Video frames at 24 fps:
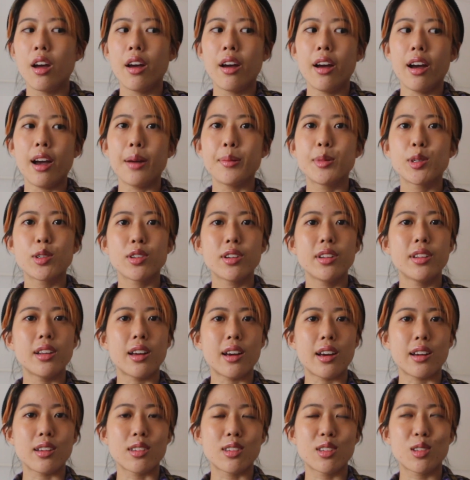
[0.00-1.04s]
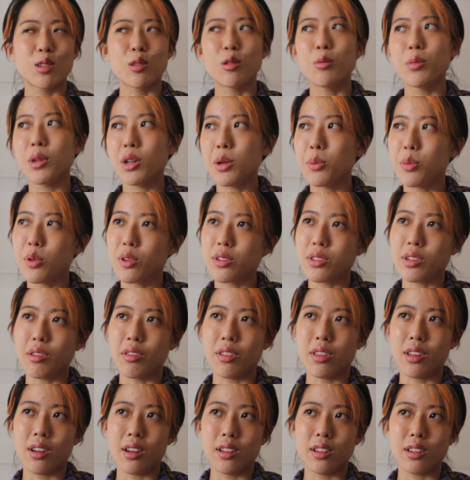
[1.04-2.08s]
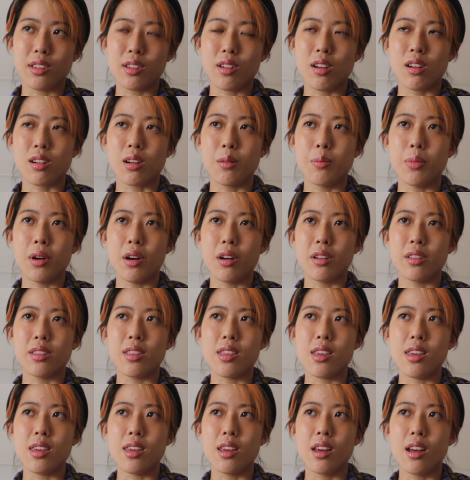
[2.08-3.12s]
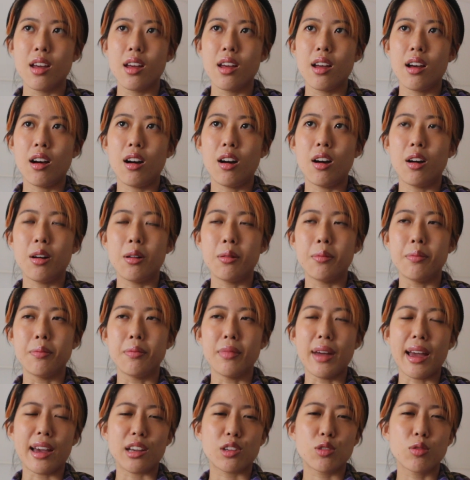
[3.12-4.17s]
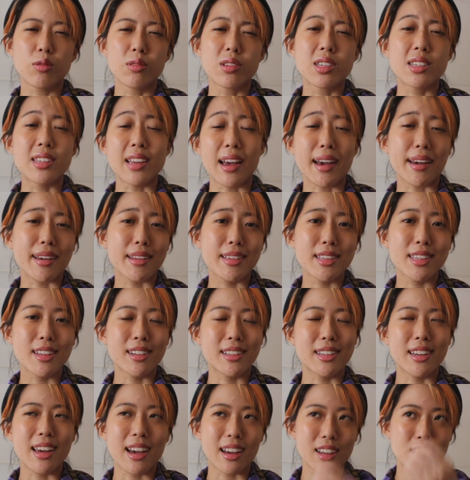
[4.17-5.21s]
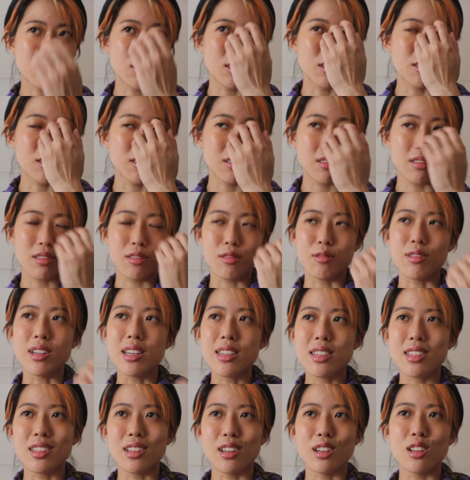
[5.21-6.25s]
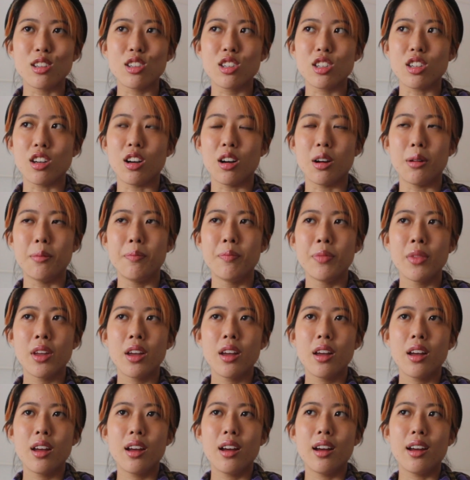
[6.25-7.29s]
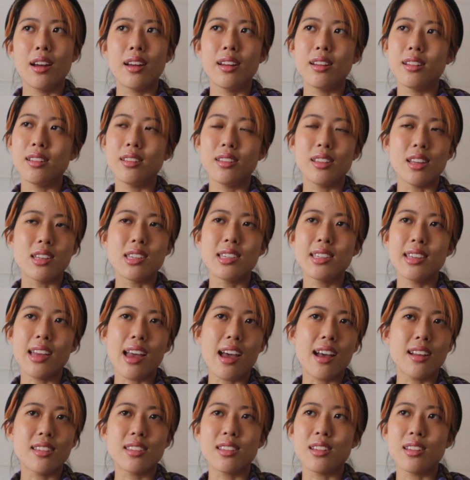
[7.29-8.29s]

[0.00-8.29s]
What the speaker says: I'm sure there are so many books out there that talk about the actual science or the actual research in the stats and